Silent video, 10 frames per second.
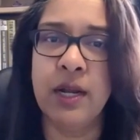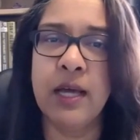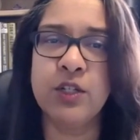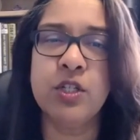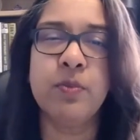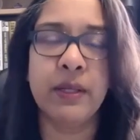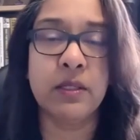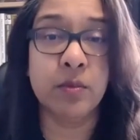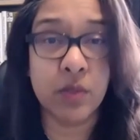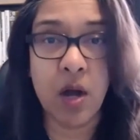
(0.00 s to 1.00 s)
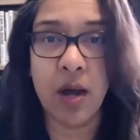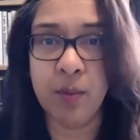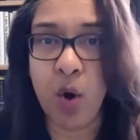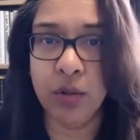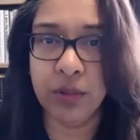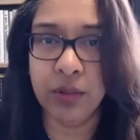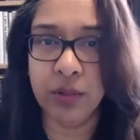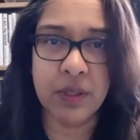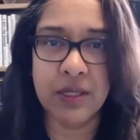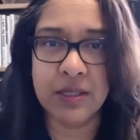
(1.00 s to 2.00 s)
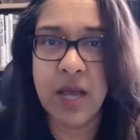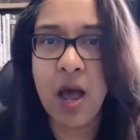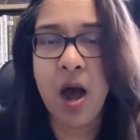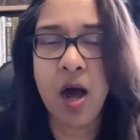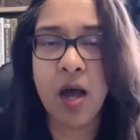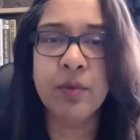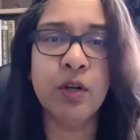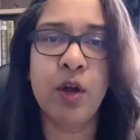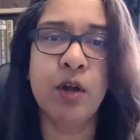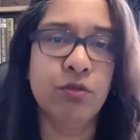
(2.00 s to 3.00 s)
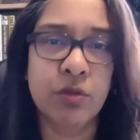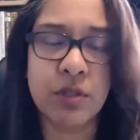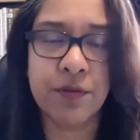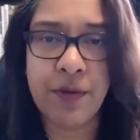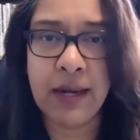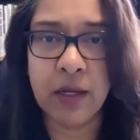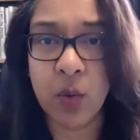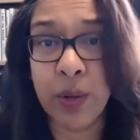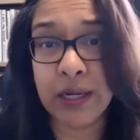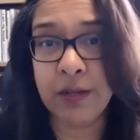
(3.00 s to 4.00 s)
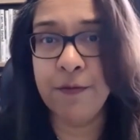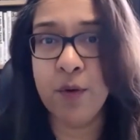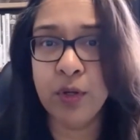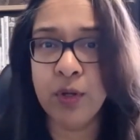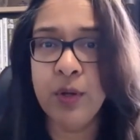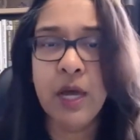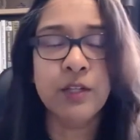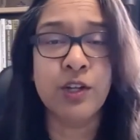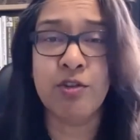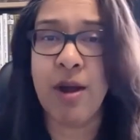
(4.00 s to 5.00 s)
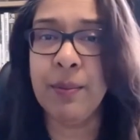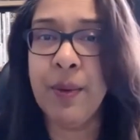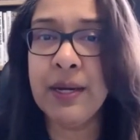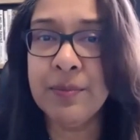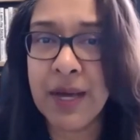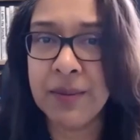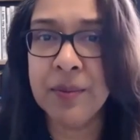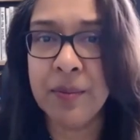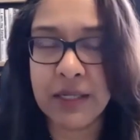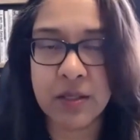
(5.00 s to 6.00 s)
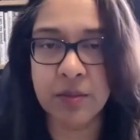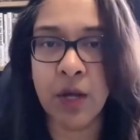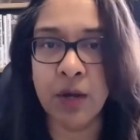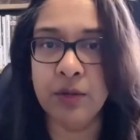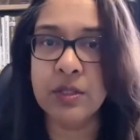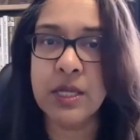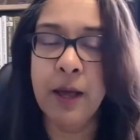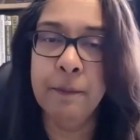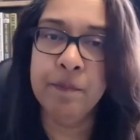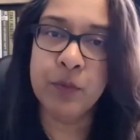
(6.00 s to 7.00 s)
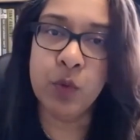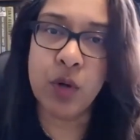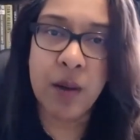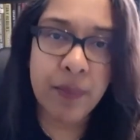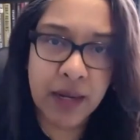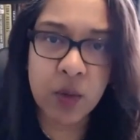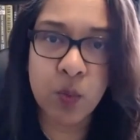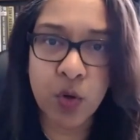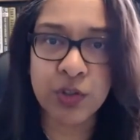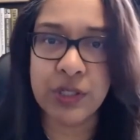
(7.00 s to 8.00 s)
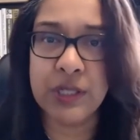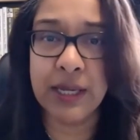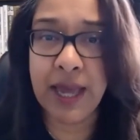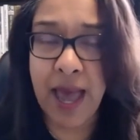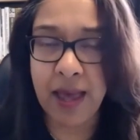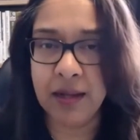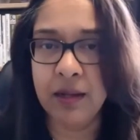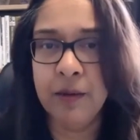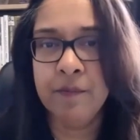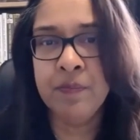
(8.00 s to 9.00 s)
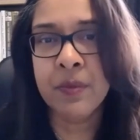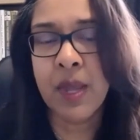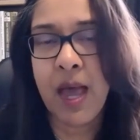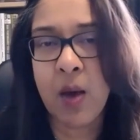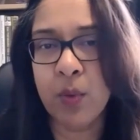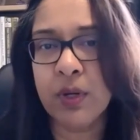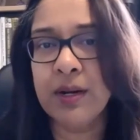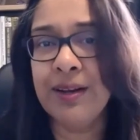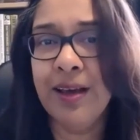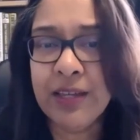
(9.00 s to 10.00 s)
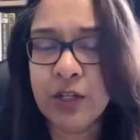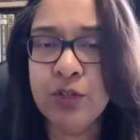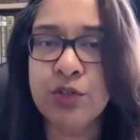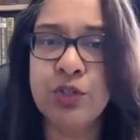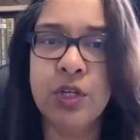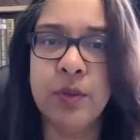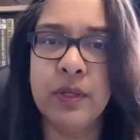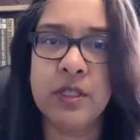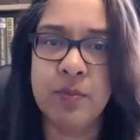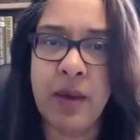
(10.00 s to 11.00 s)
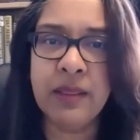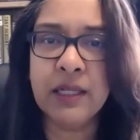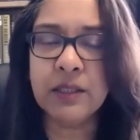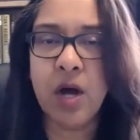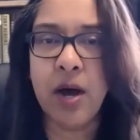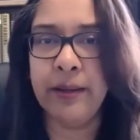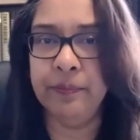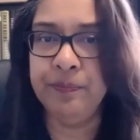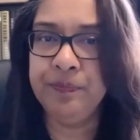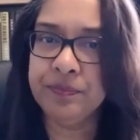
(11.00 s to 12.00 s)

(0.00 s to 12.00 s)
and actually spend some time on this because I'm going to go through this fairly quickly for you to grab a pen and paper, make some notes, or come back and watch this again. And what I'd like you to do is spend that time